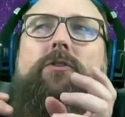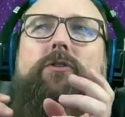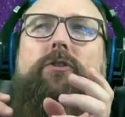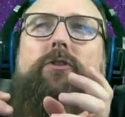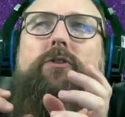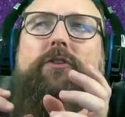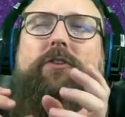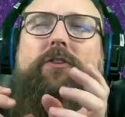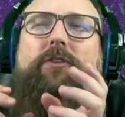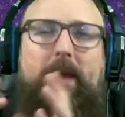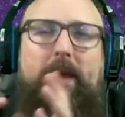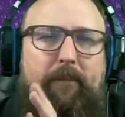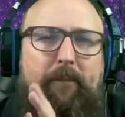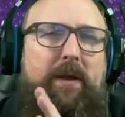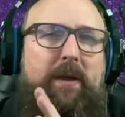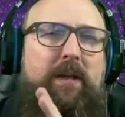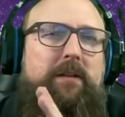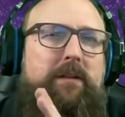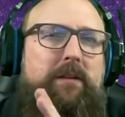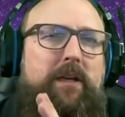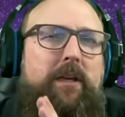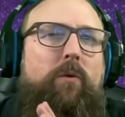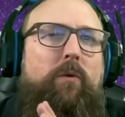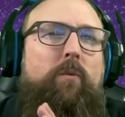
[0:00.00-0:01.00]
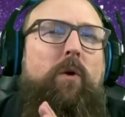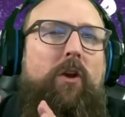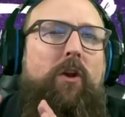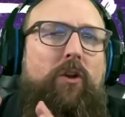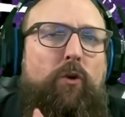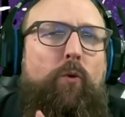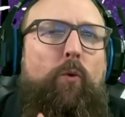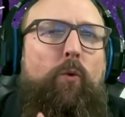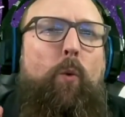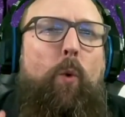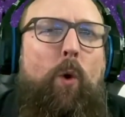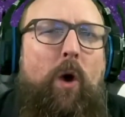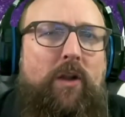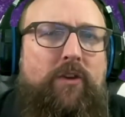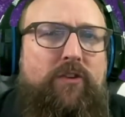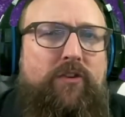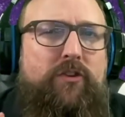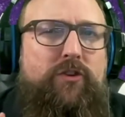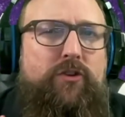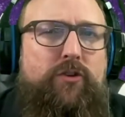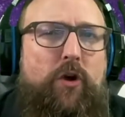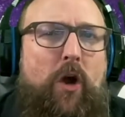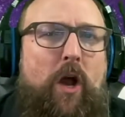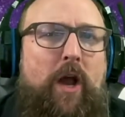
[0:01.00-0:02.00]
Typically, what you want
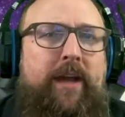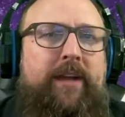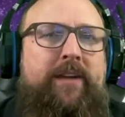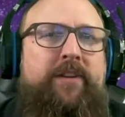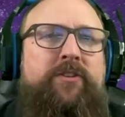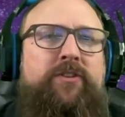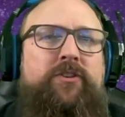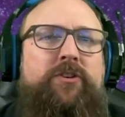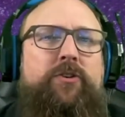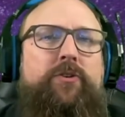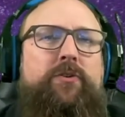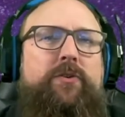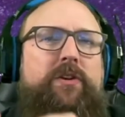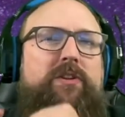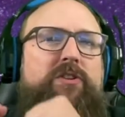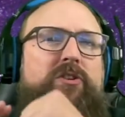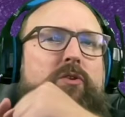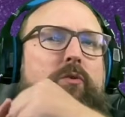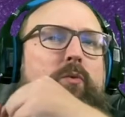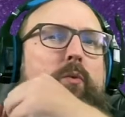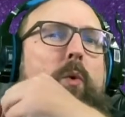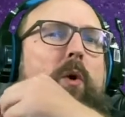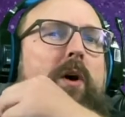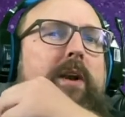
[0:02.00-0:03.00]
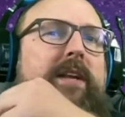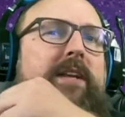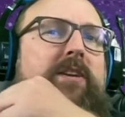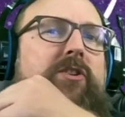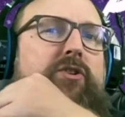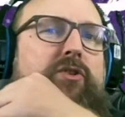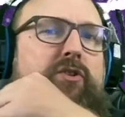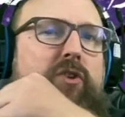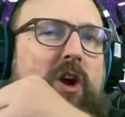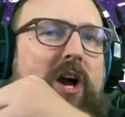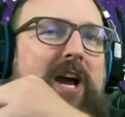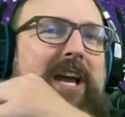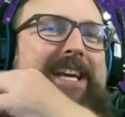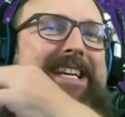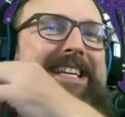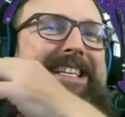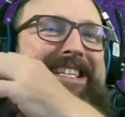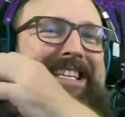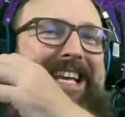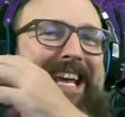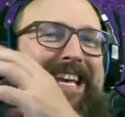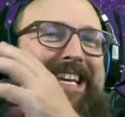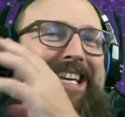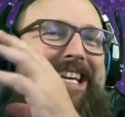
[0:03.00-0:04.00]
to try and do is you want to try
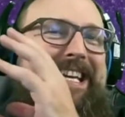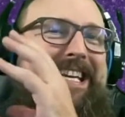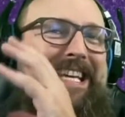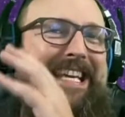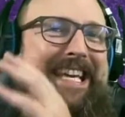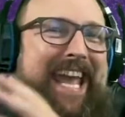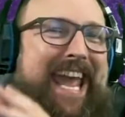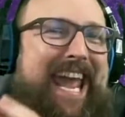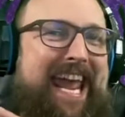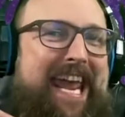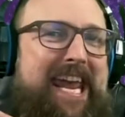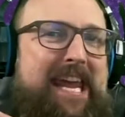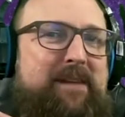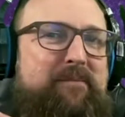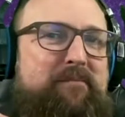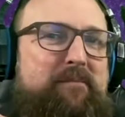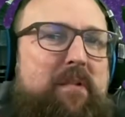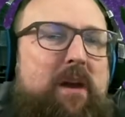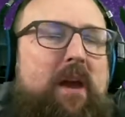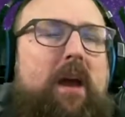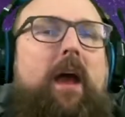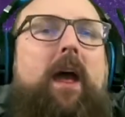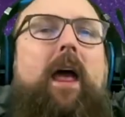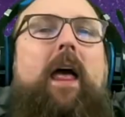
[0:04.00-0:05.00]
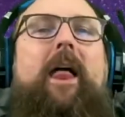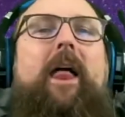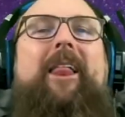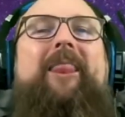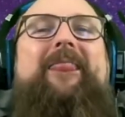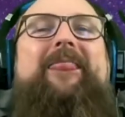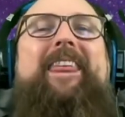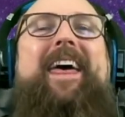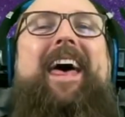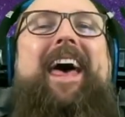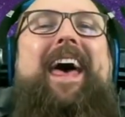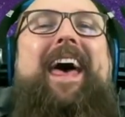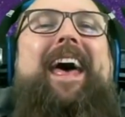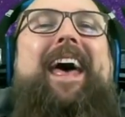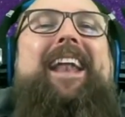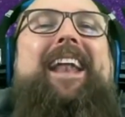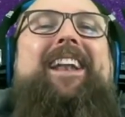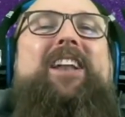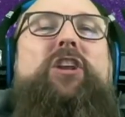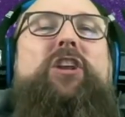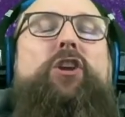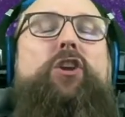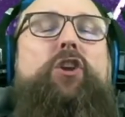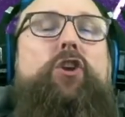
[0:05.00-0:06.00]
and take a game
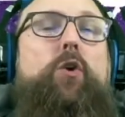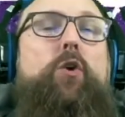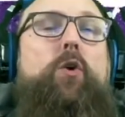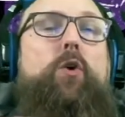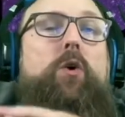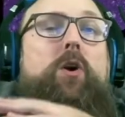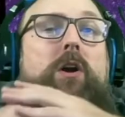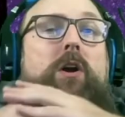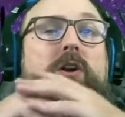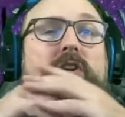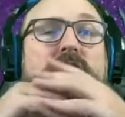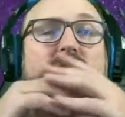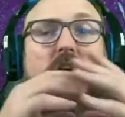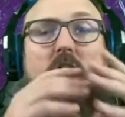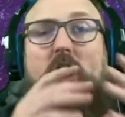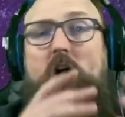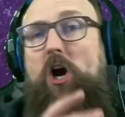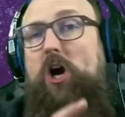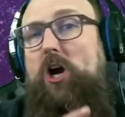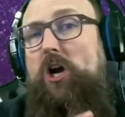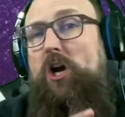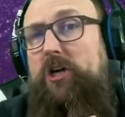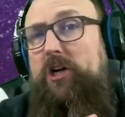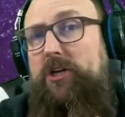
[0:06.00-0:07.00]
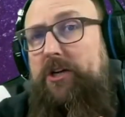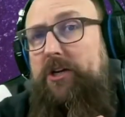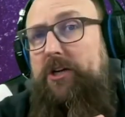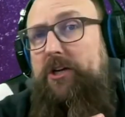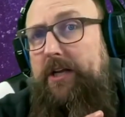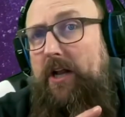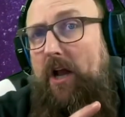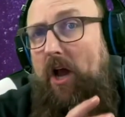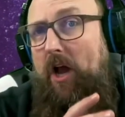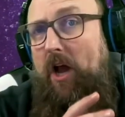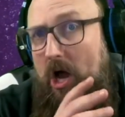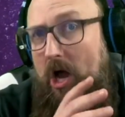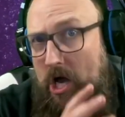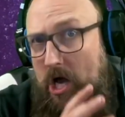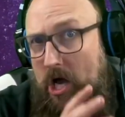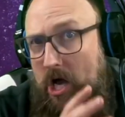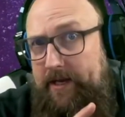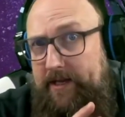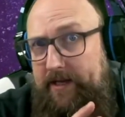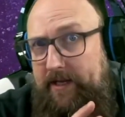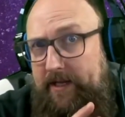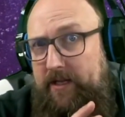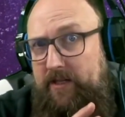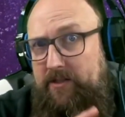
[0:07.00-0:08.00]
that your target
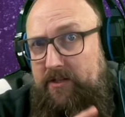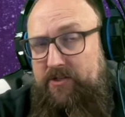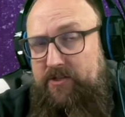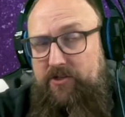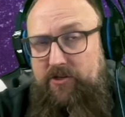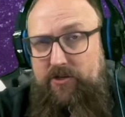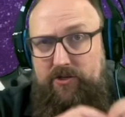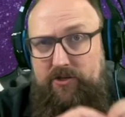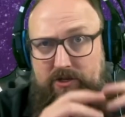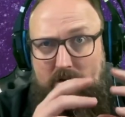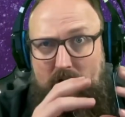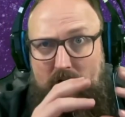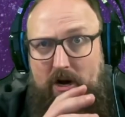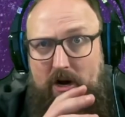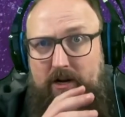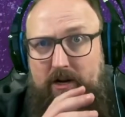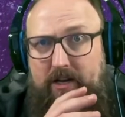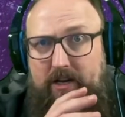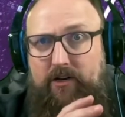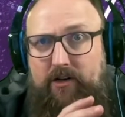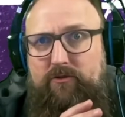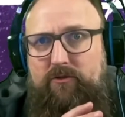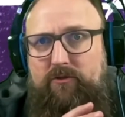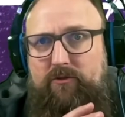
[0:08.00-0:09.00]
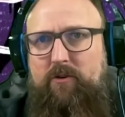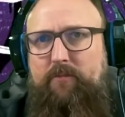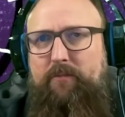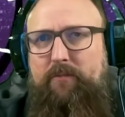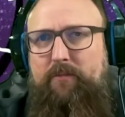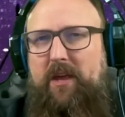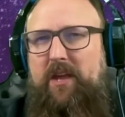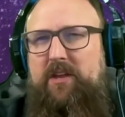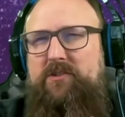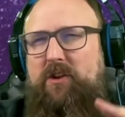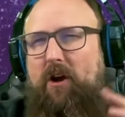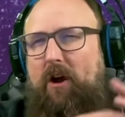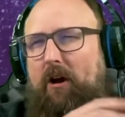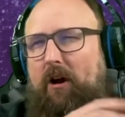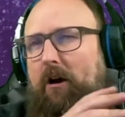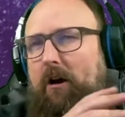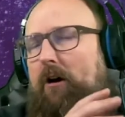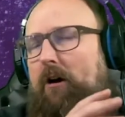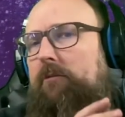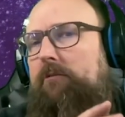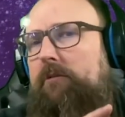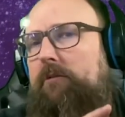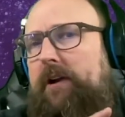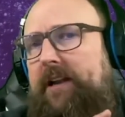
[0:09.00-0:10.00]
audience, your target group, is
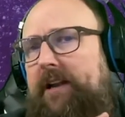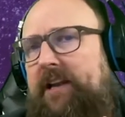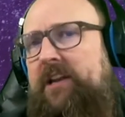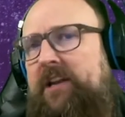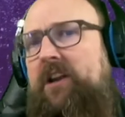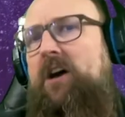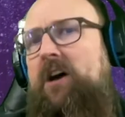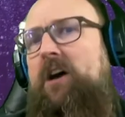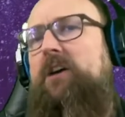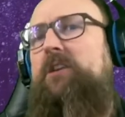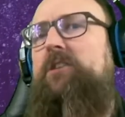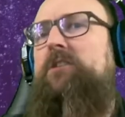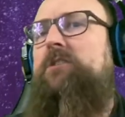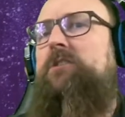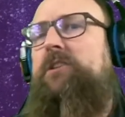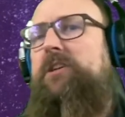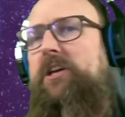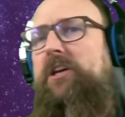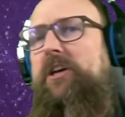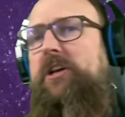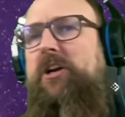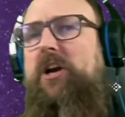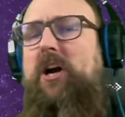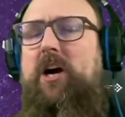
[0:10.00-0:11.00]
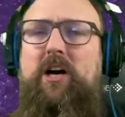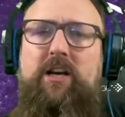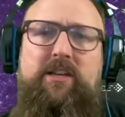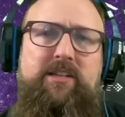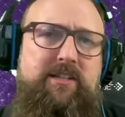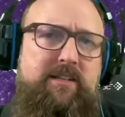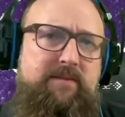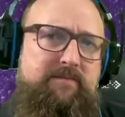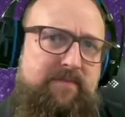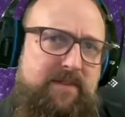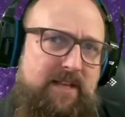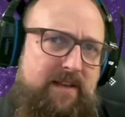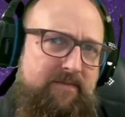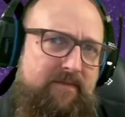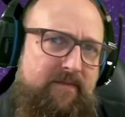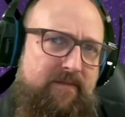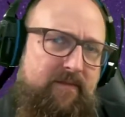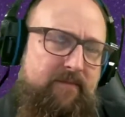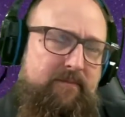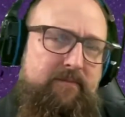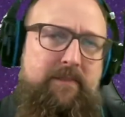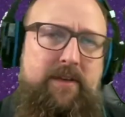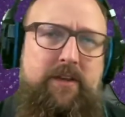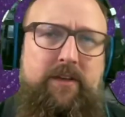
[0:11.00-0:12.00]
already not only accustomed and
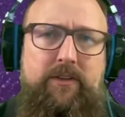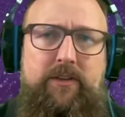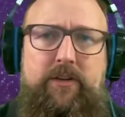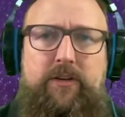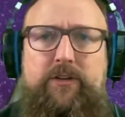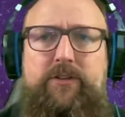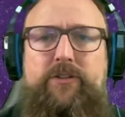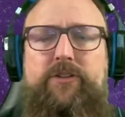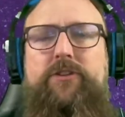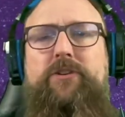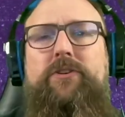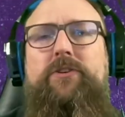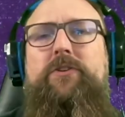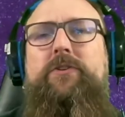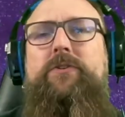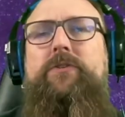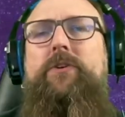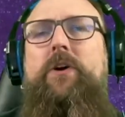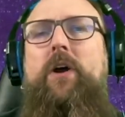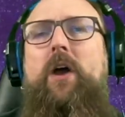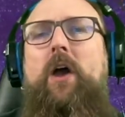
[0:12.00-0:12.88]
familiar to,